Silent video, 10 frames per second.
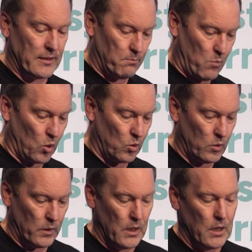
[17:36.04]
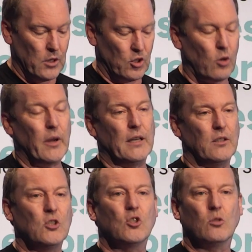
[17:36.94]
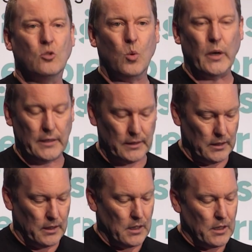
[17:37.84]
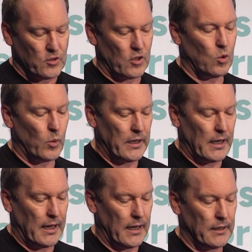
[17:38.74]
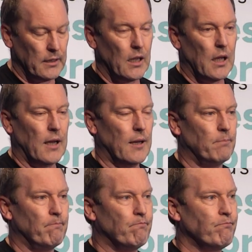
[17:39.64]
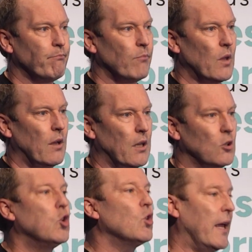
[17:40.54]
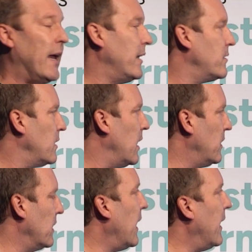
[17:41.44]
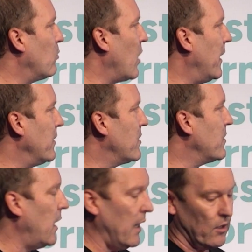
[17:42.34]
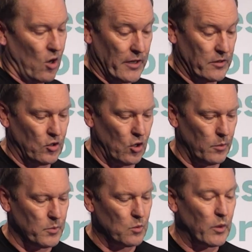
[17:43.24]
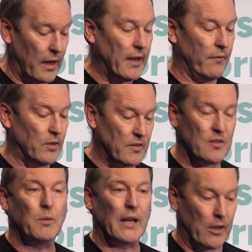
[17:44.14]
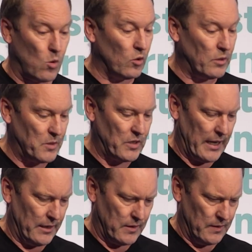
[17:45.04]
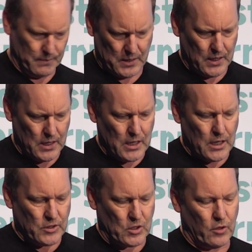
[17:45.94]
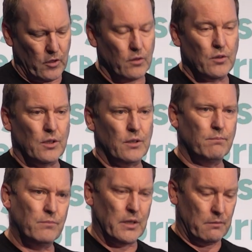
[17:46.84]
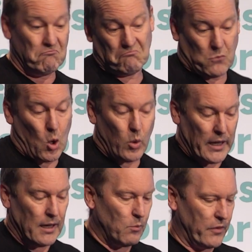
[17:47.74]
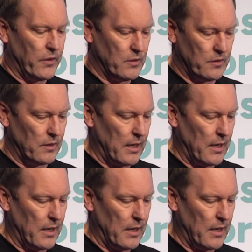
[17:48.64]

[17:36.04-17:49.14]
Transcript: model to create a digital twin so that we can look at decay rates and isotopes without having to simulate quantum states. So the goal here with this